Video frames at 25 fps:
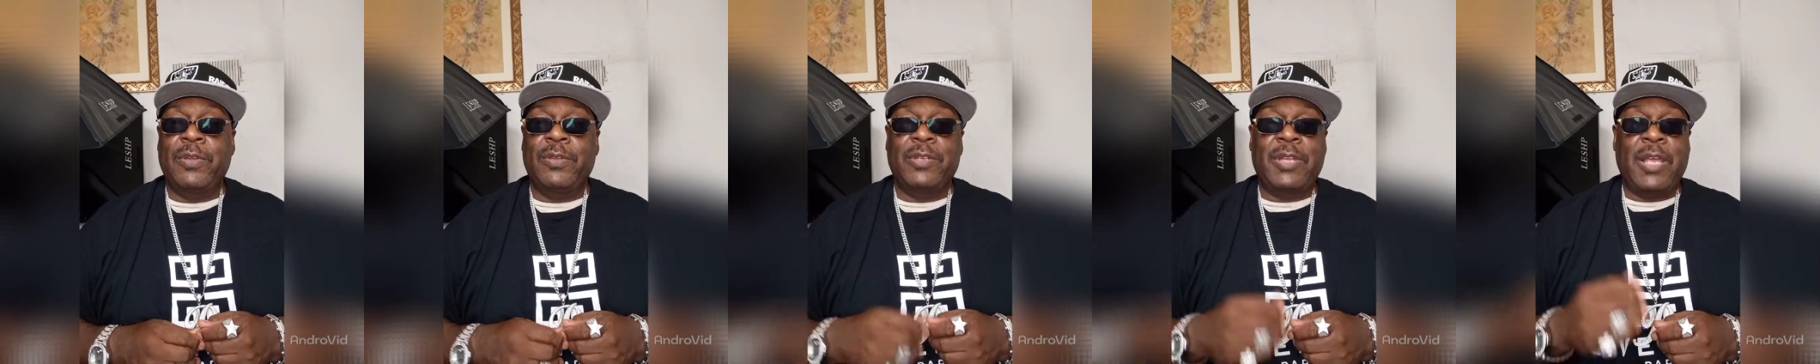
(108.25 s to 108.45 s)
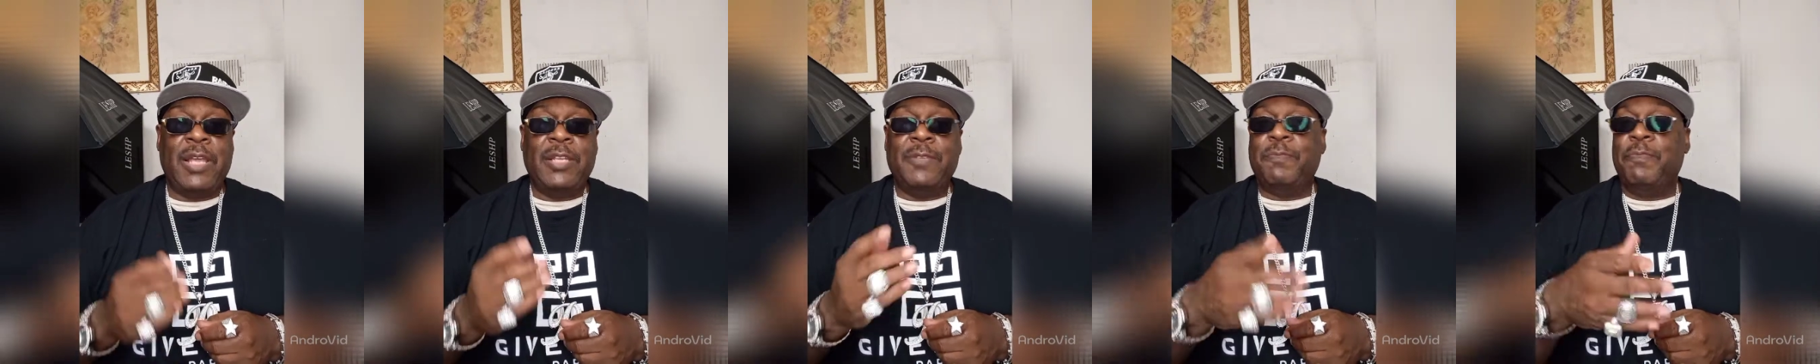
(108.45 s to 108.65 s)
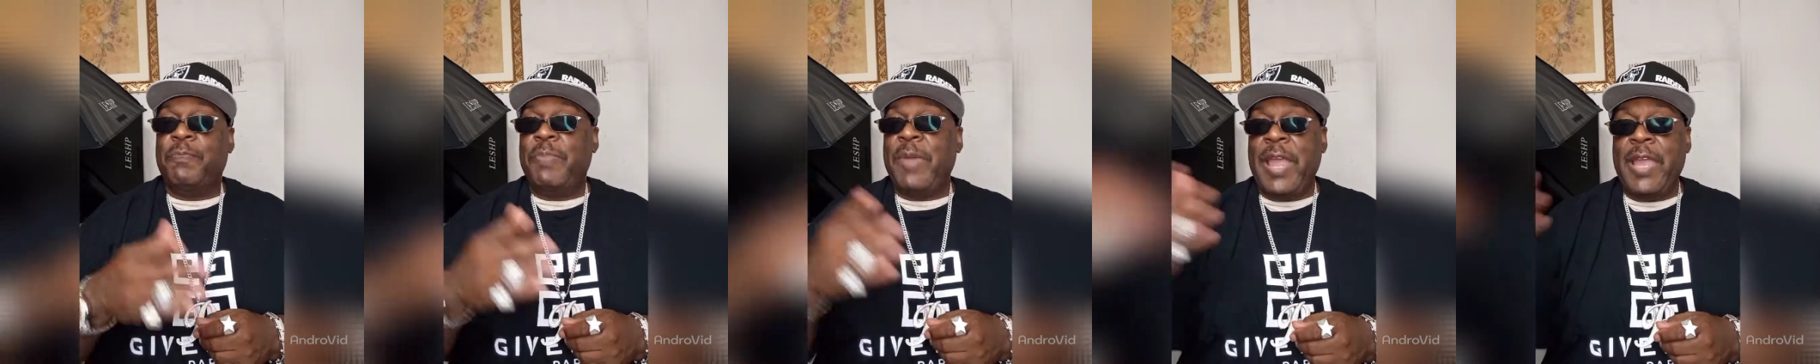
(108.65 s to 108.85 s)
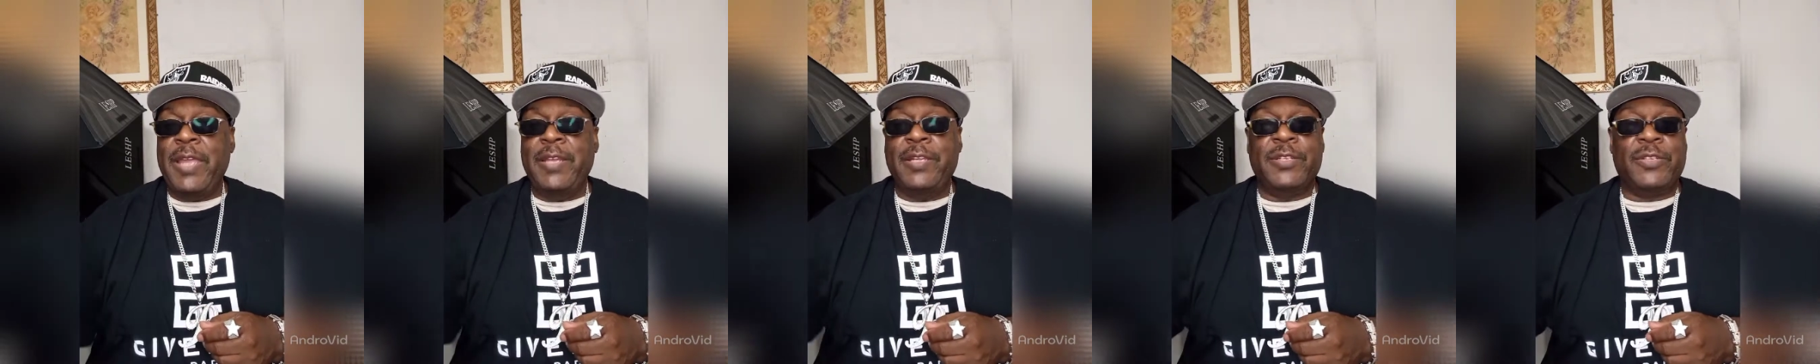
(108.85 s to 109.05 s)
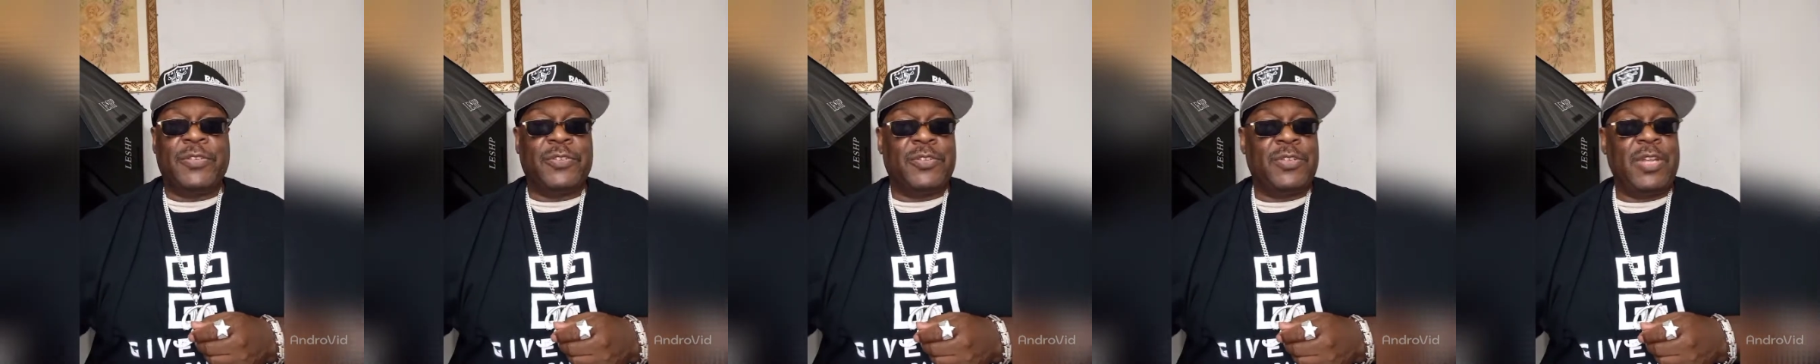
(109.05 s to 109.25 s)
That's
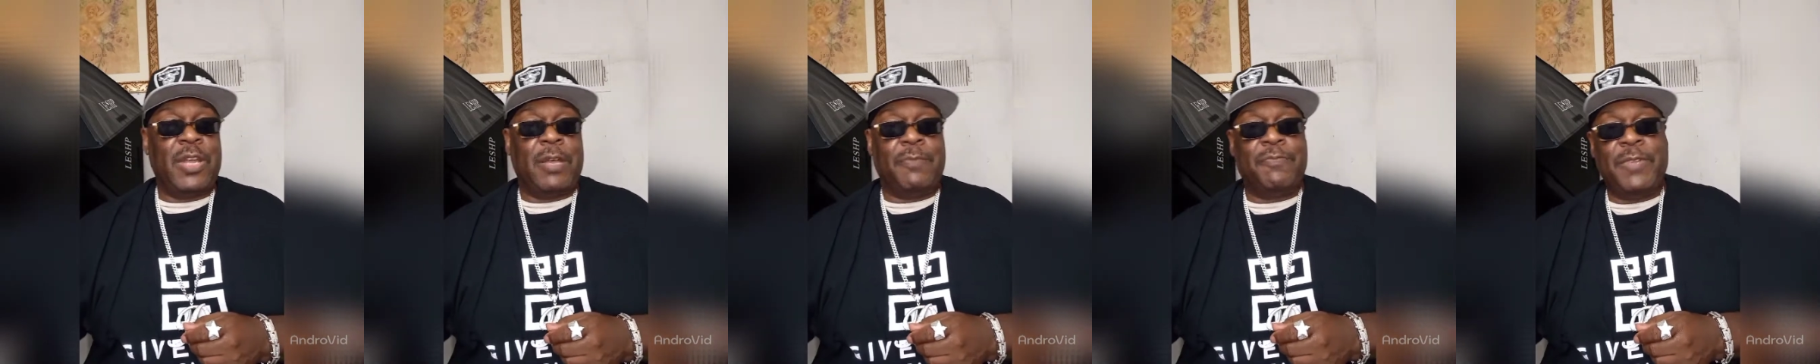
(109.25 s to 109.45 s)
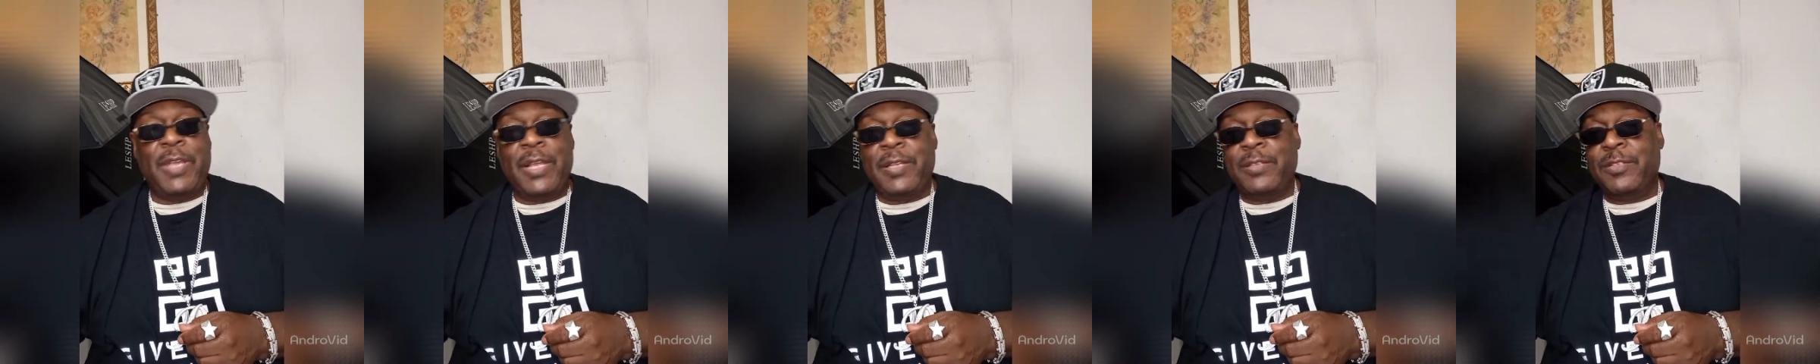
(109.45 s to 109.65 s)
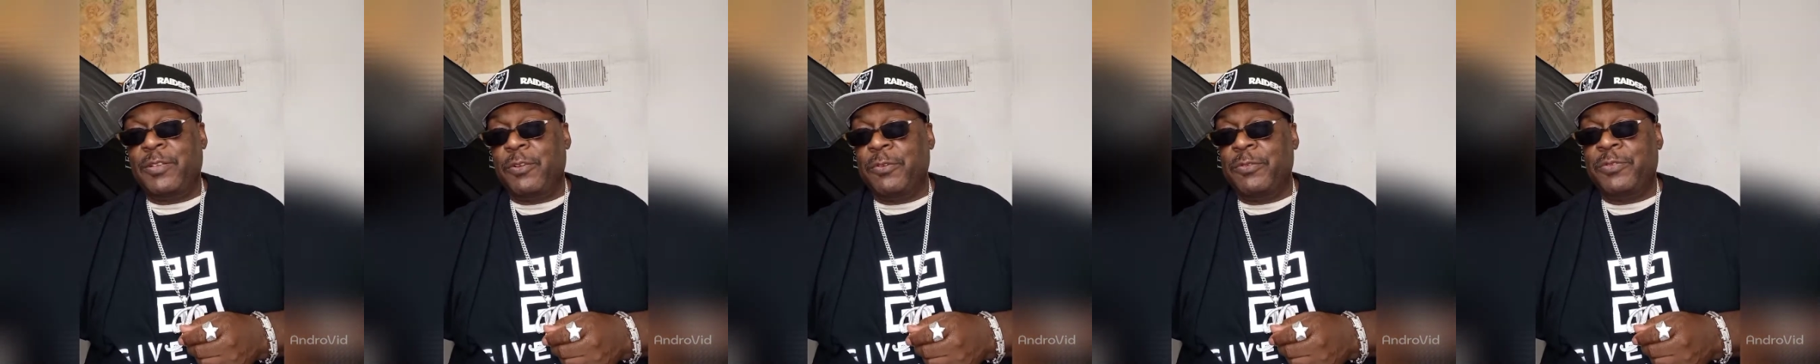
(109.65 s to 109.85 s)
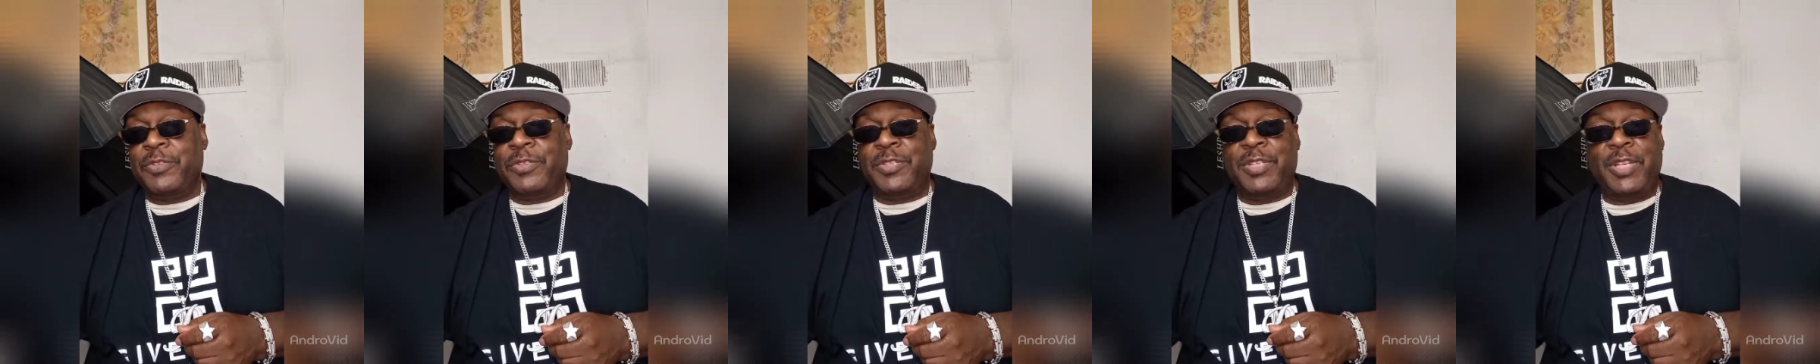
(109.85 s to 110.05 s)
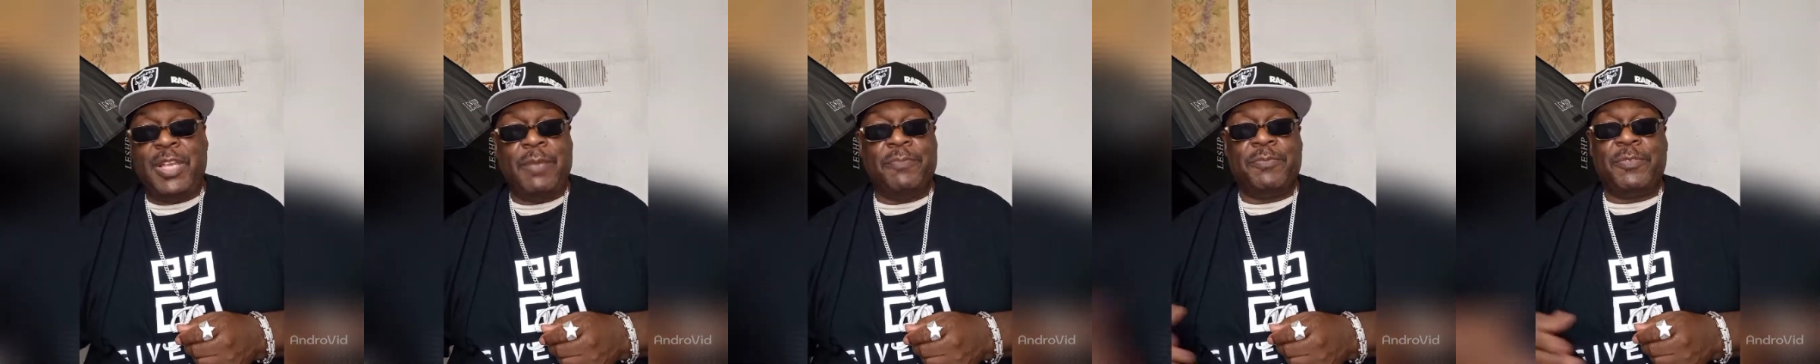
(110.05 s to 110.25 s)
beta stuff. That's those
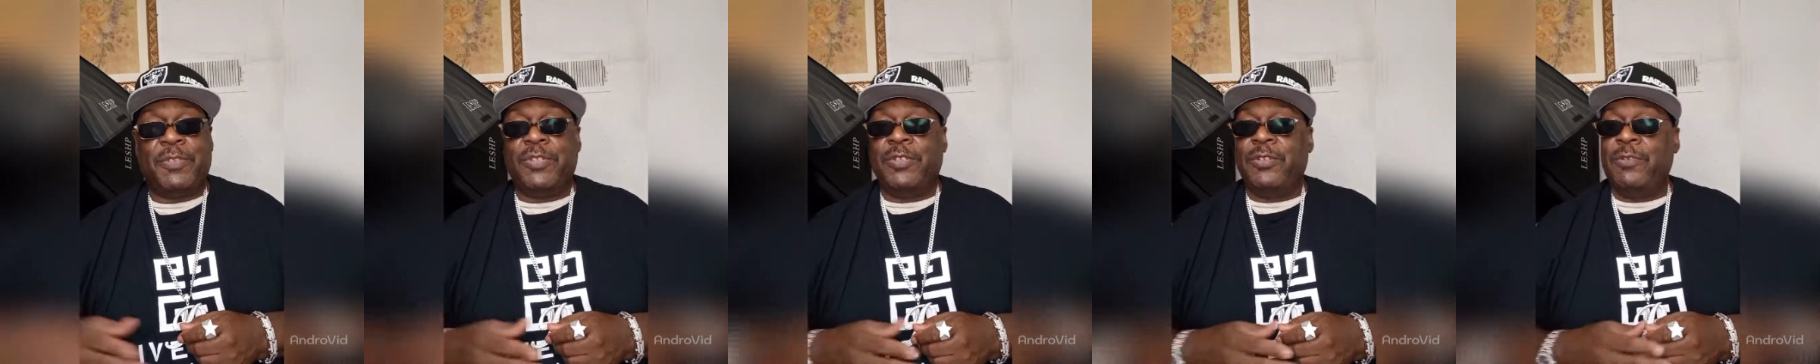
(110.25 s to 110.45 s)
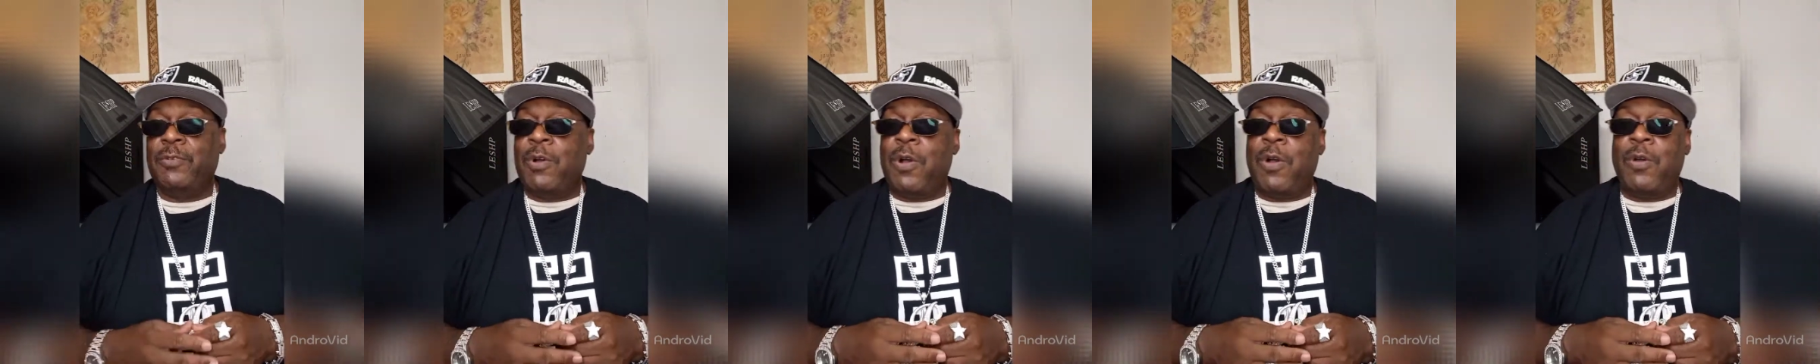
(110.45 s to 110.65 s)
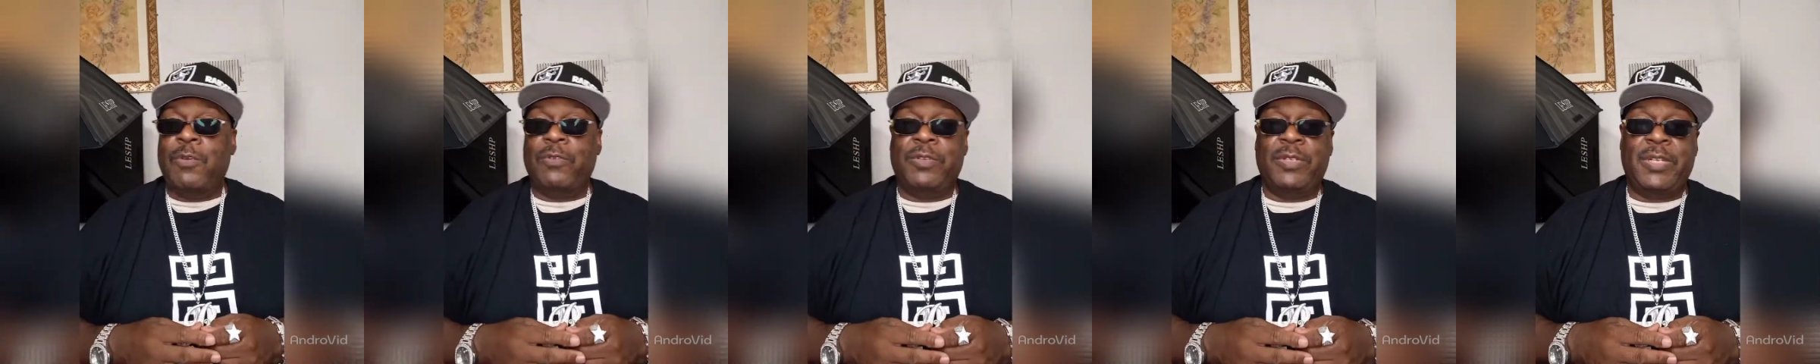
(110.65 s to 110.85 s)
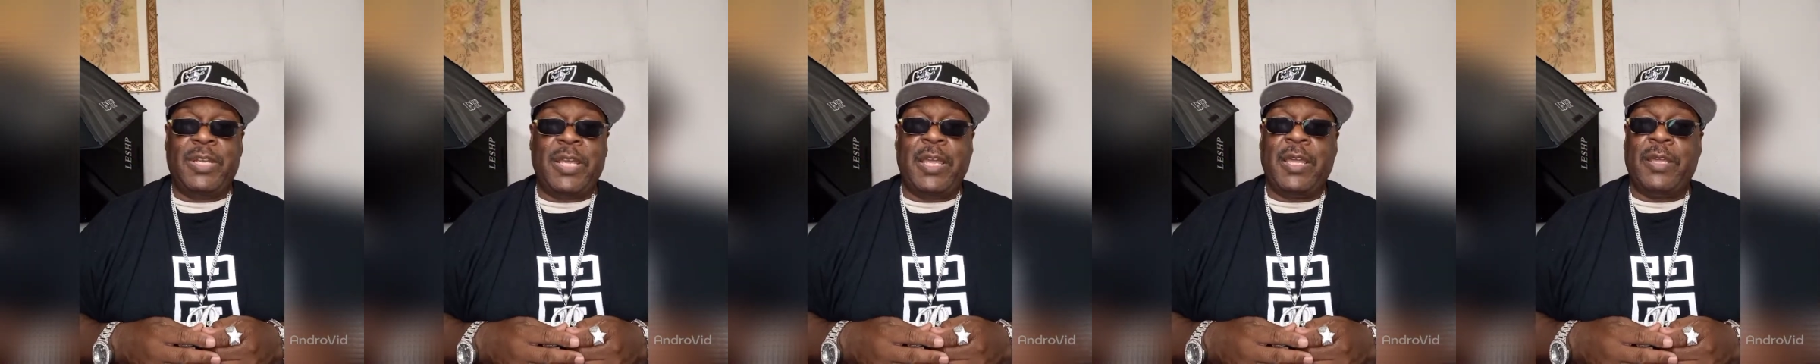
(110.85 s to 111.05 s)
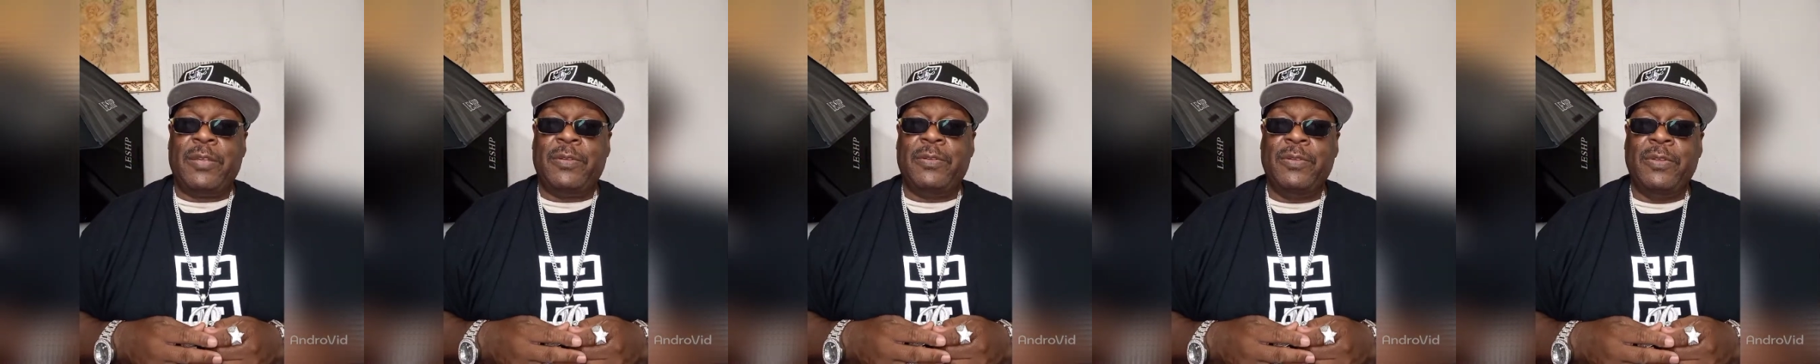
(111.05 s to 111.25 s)
simps do all of
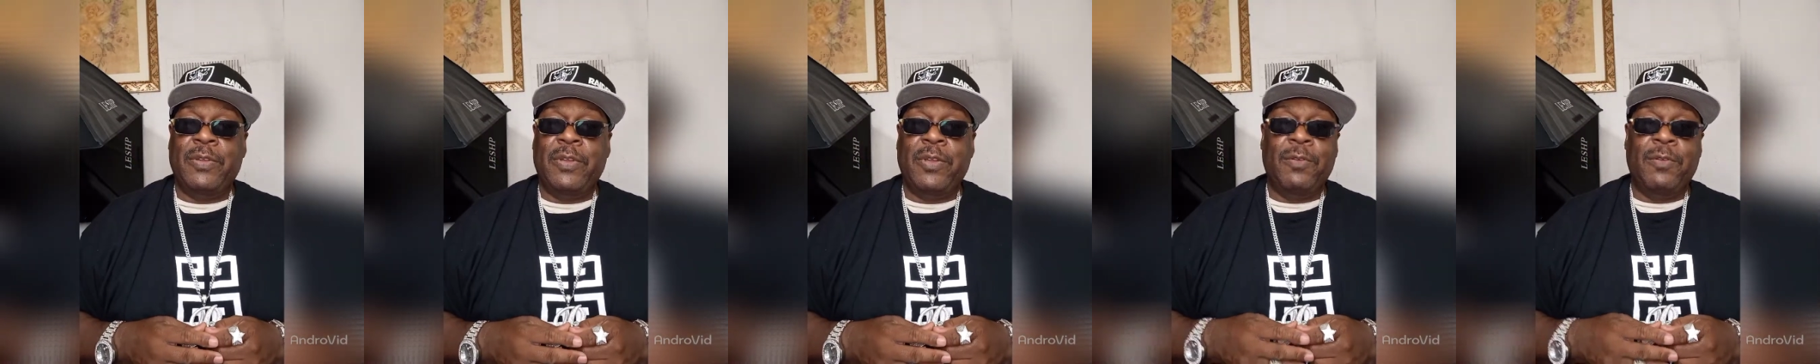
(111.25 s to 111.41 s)
that.